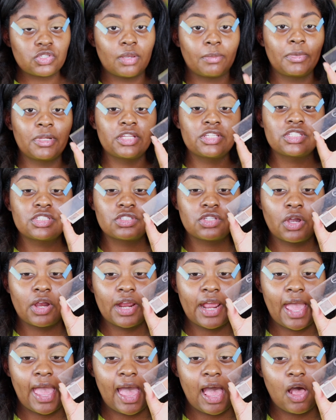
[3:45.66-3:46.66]
I'm gonna
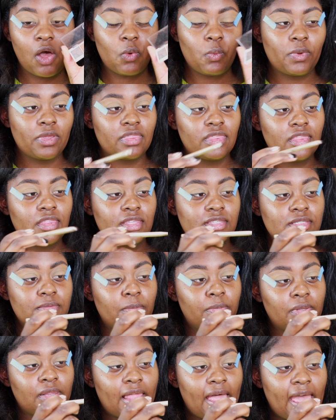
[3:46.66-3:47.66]
start out with this
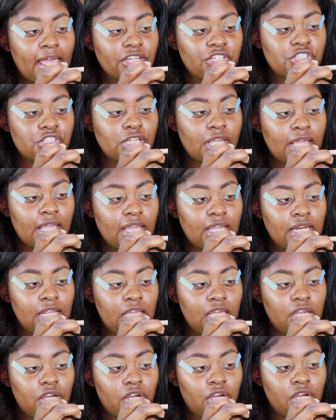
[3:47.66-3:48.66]
black shade
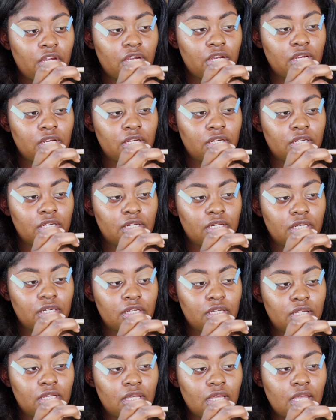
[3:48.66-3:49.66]
here.
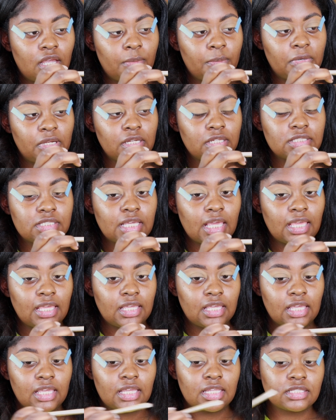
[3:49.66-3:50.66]
I'm gonna
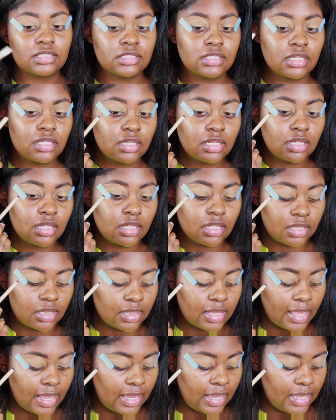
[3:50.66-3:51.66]
take it
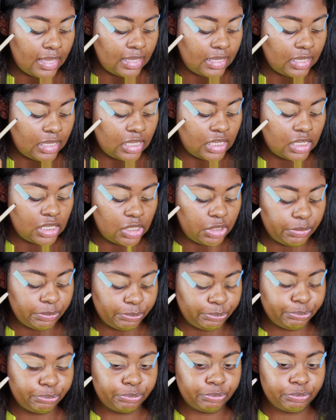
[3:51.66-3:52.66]
like
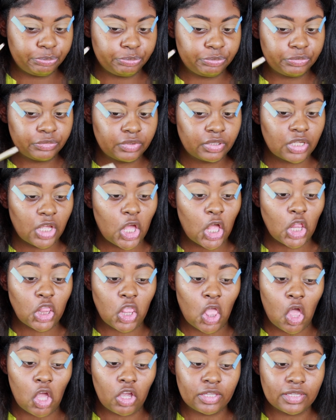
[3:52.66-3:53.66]

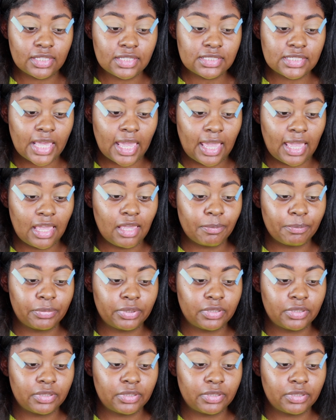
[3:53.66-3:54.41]
along the tape.